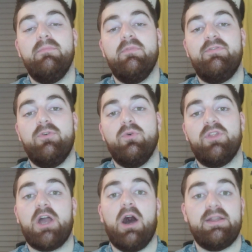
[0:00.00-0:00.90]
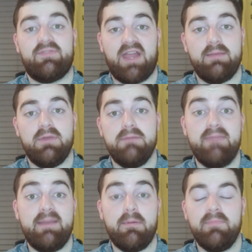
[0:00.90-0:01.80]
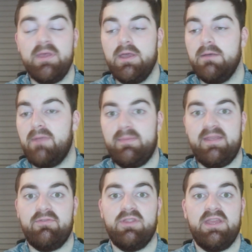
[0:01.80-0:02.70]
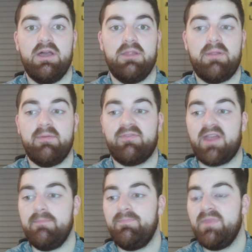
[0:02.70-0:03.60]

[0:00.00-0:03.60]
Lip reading: for the Cardiff game at minimum, maybe even the Plymouth game.